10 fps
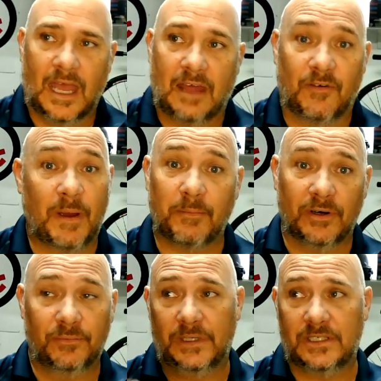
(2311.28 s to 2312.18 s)
And
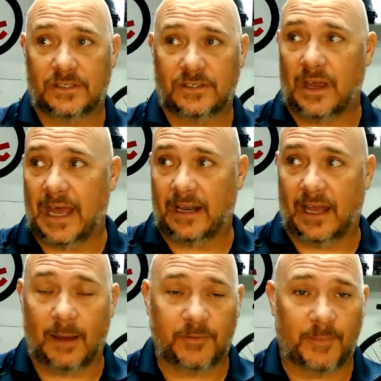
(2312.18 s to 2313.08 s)
remember, we just saw how to
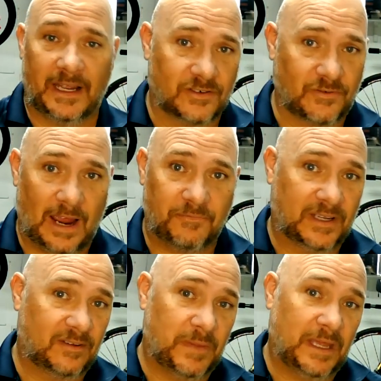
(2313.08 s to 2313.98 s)
optimize
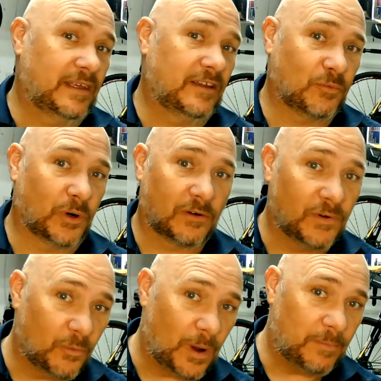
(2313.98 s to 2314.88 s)
graphics, make things work
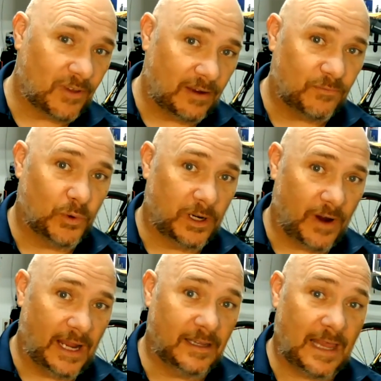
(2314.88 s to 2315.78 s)
for the website for you,
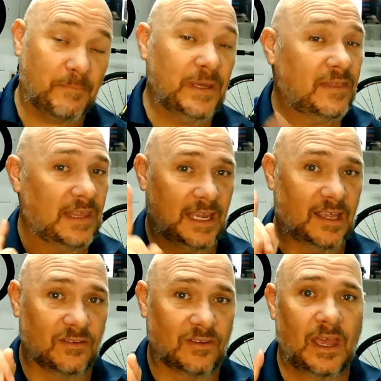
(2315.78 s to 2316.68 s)
right? That big thing
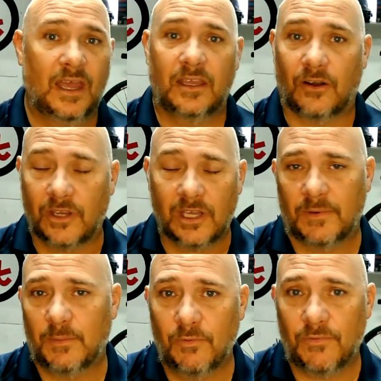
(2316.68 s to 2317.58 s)
is, you can
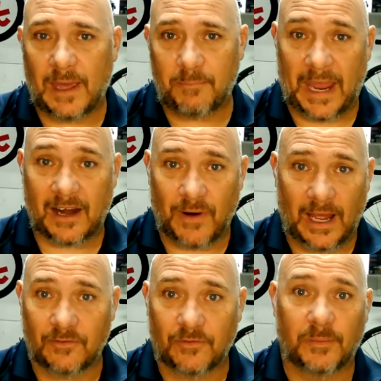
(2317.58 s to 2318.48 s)
remove that
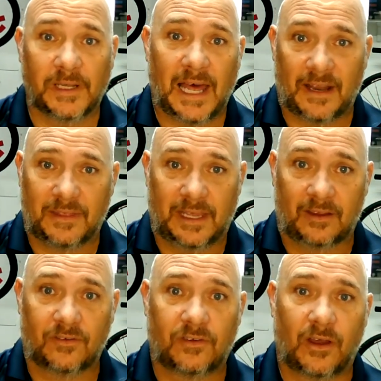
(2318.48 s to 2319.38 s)
background from a lot of
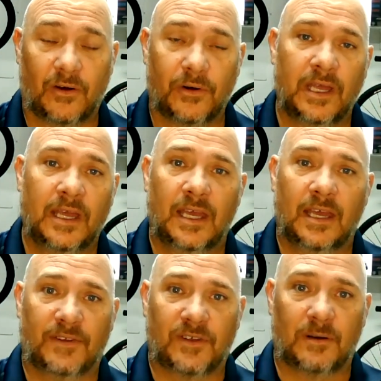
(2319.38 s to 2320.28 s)
things. So
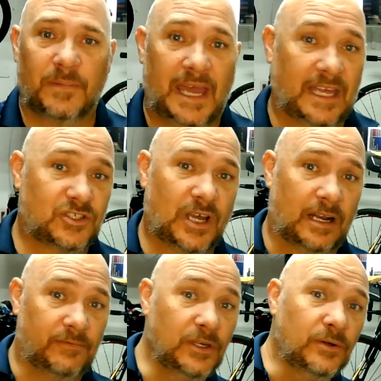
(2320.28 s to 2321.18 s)
if it's going to be a headshot
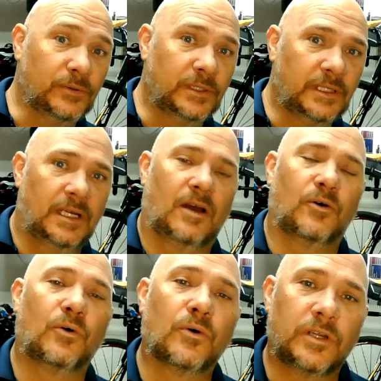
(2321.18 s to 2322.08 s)
of you,
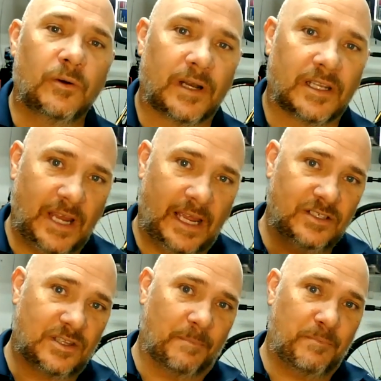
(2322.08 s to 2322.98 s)
or you want to
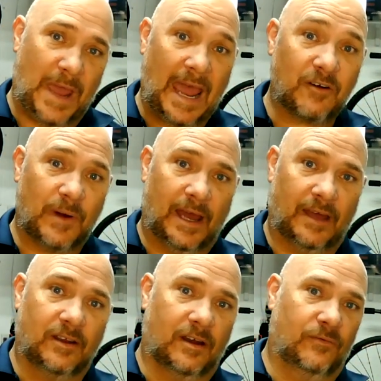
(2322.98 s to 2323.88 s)
change the
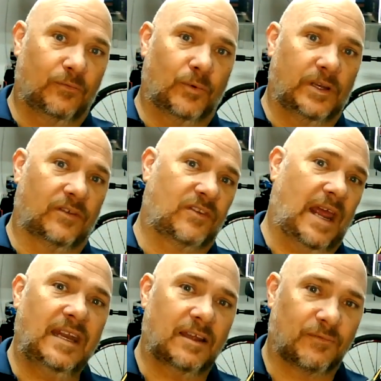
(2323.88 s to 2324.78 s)
background of what you're
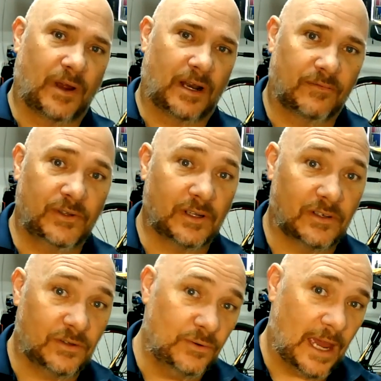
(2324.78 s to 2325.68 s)
standing in front of, you can
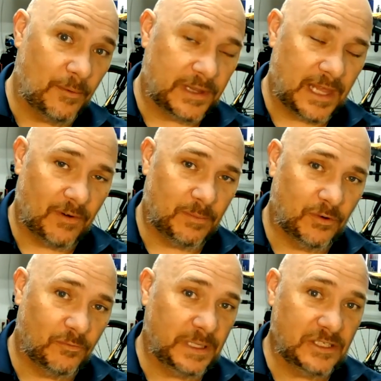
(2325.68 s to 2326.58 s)
do that with that
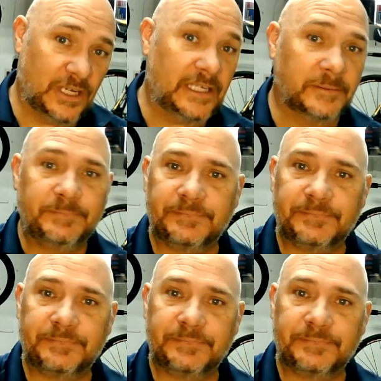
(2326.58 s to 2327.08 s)
remove BG.